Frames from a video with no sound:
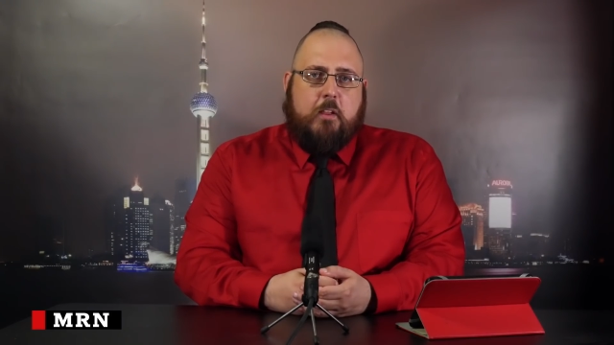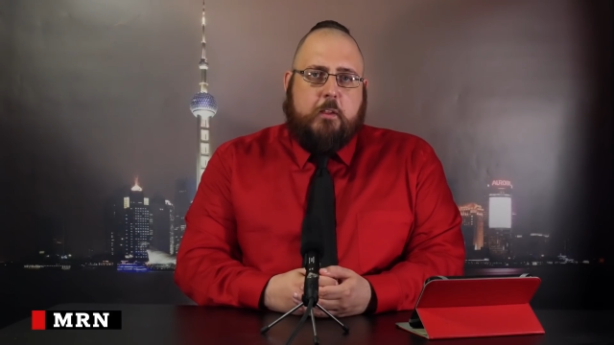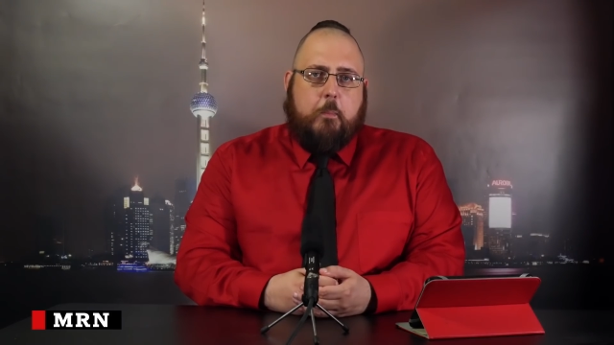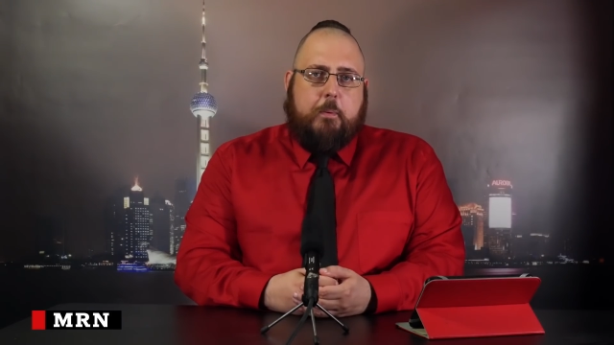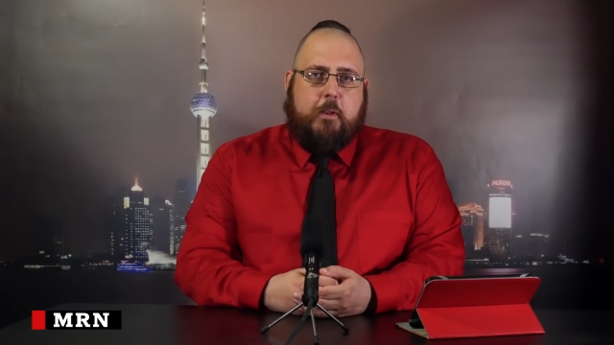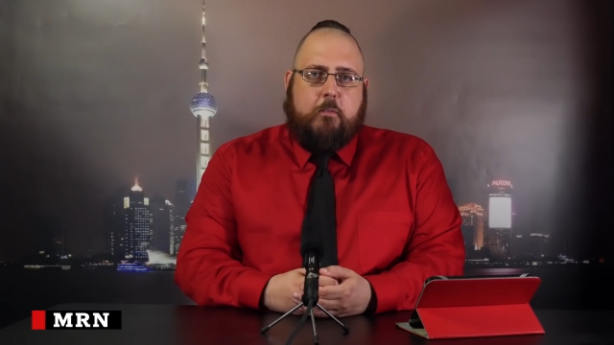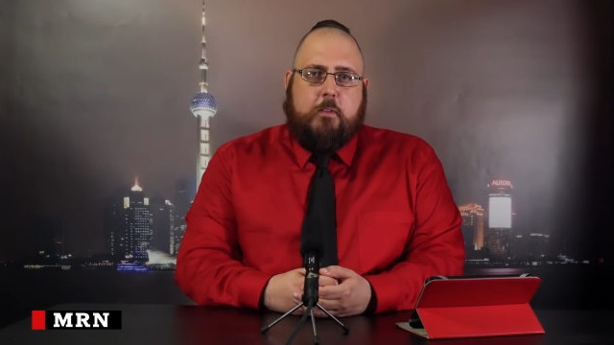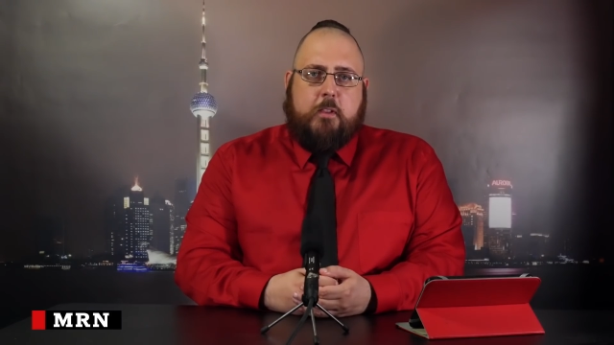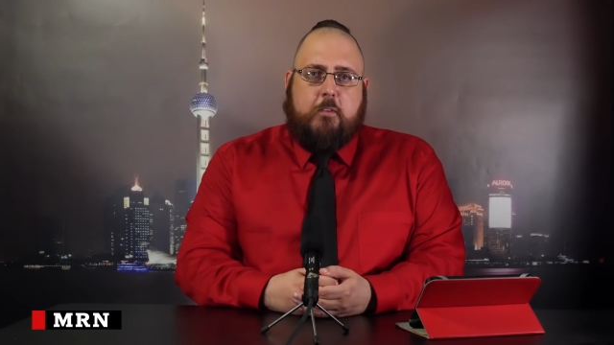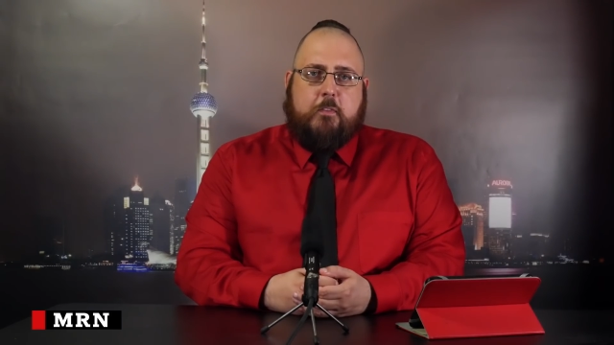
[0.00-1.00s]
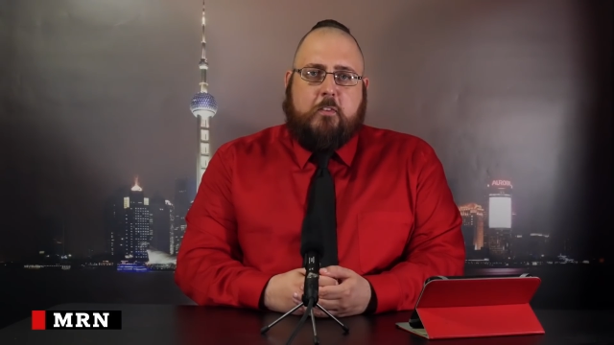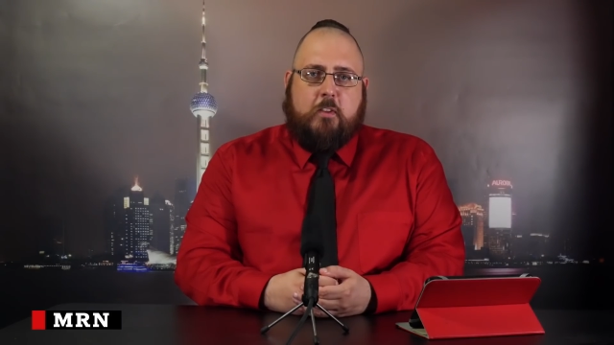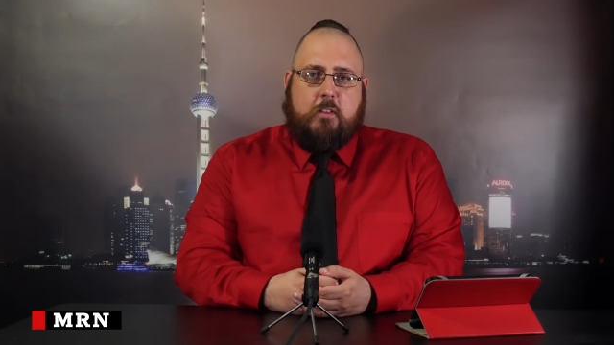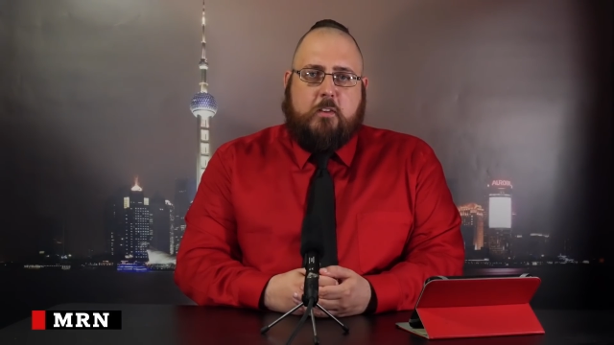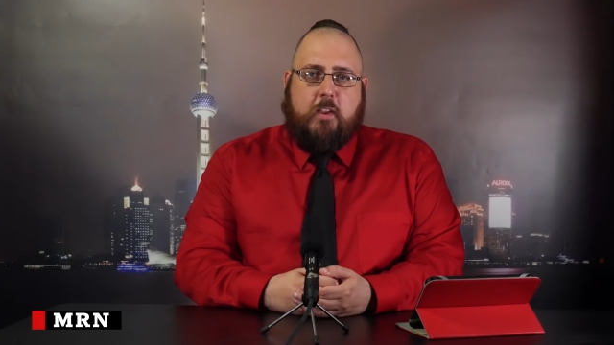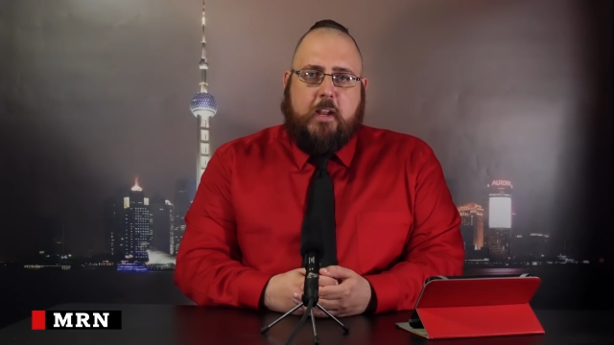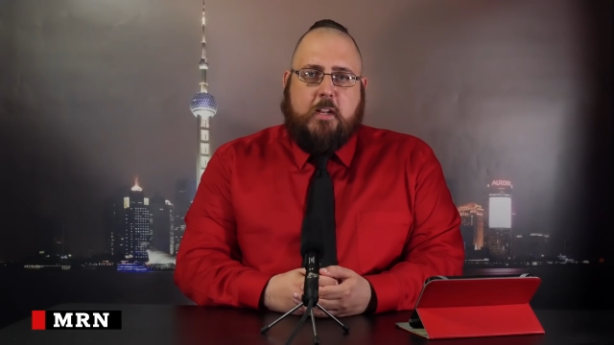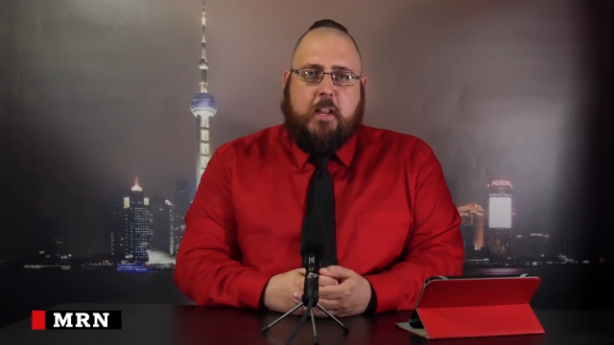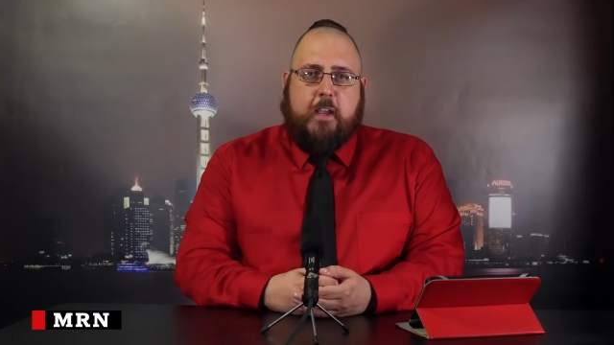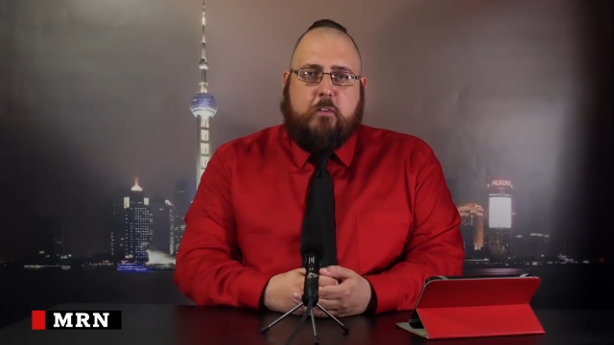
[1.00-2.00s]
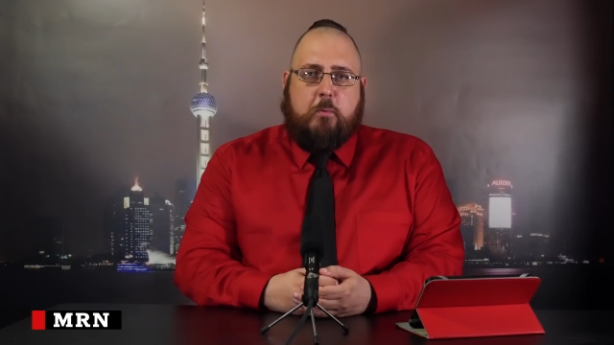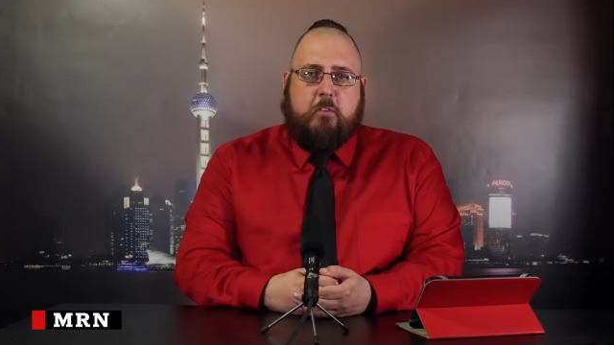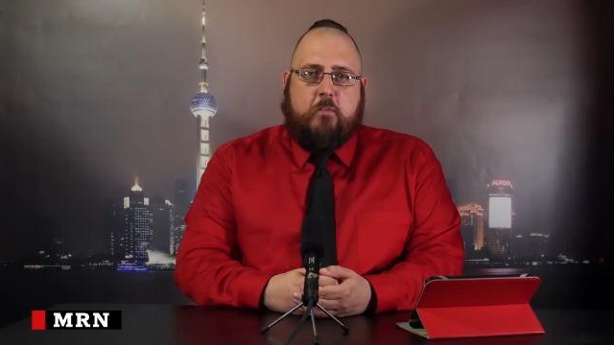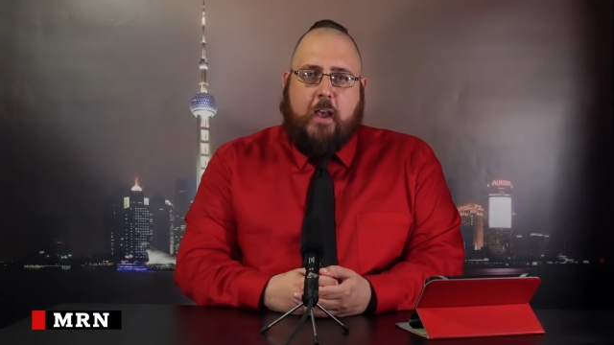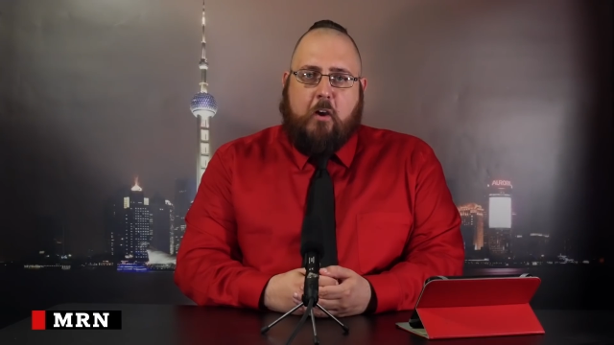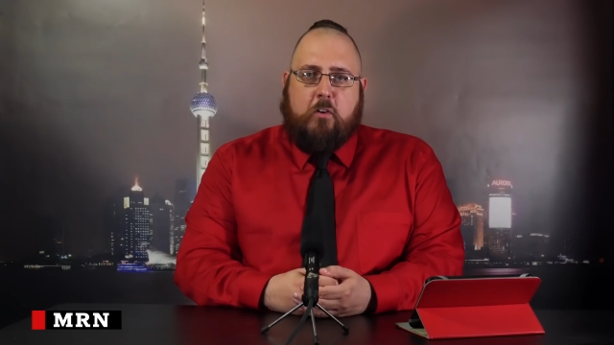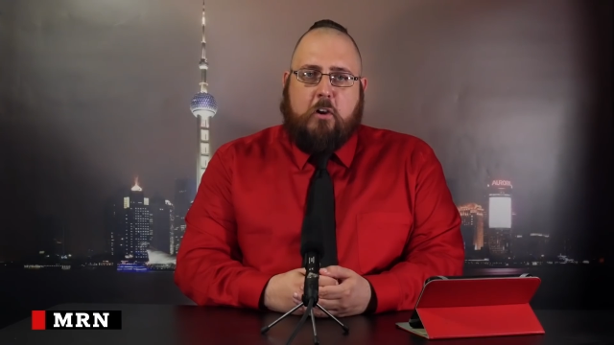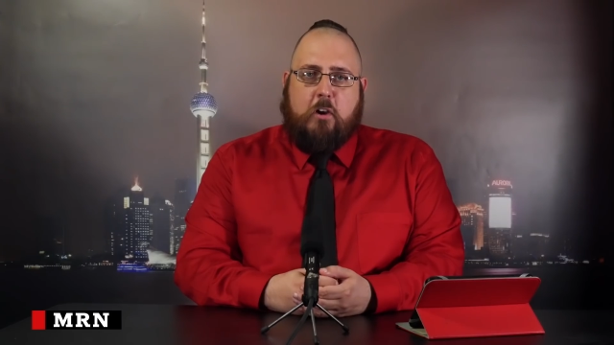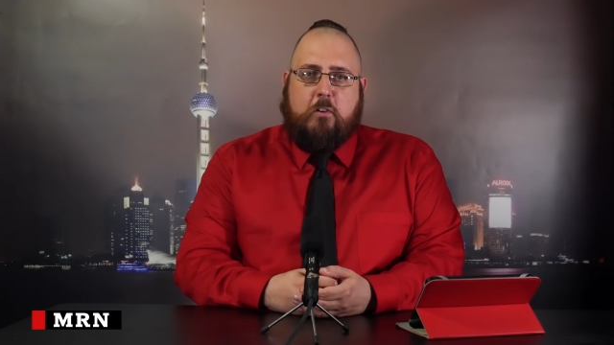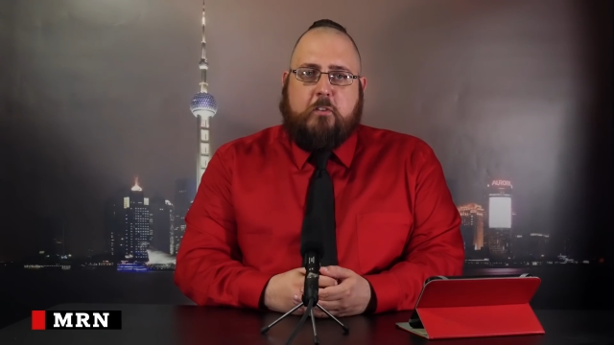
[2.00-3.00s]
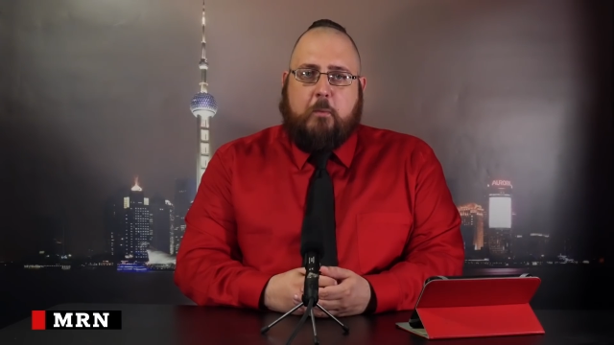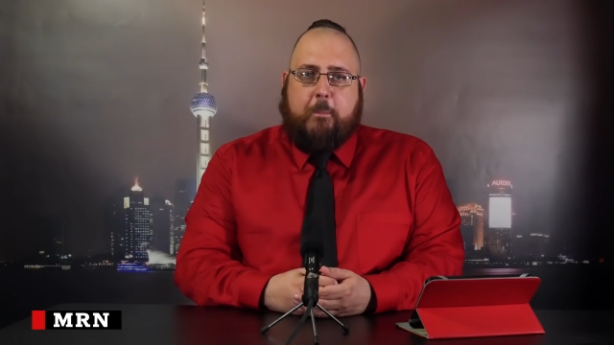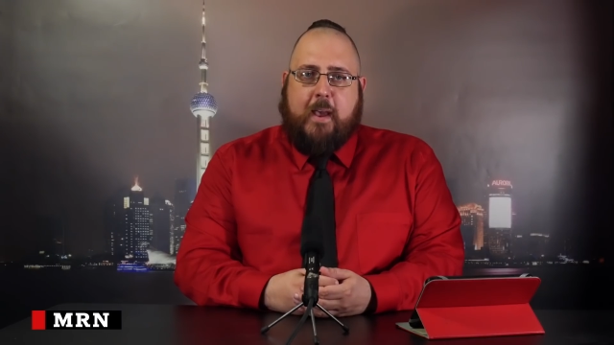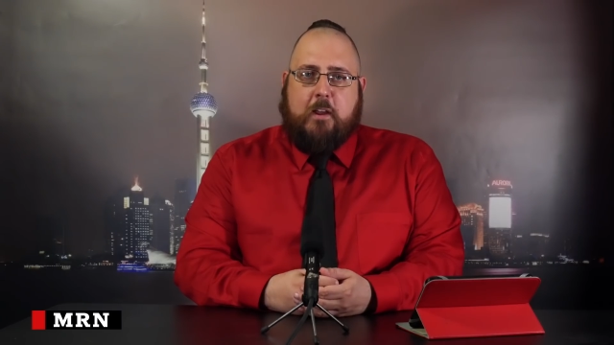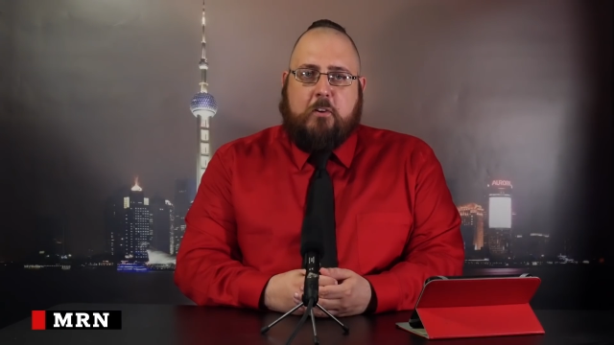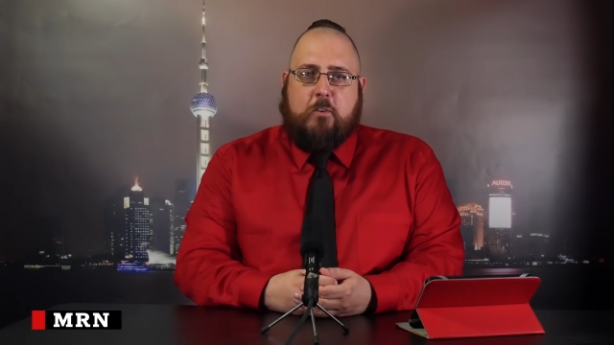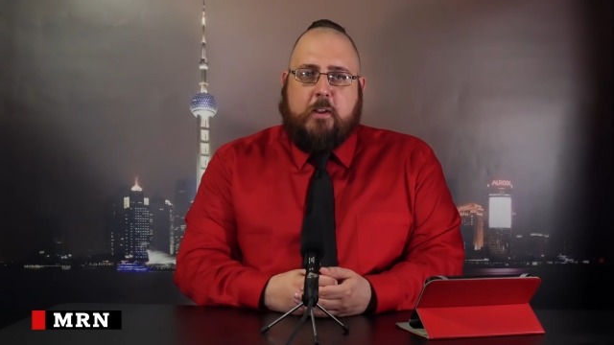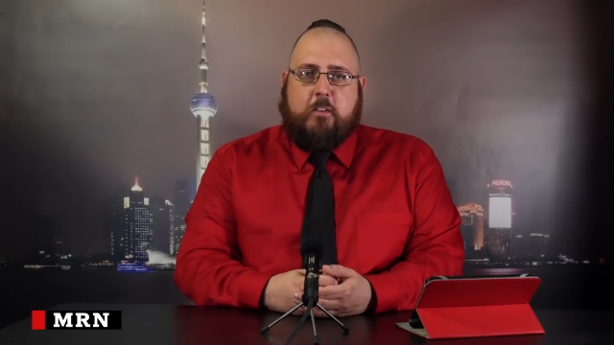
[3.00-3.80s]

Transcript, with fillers: They repeatedly facilitated exports of alcohol, tobacco,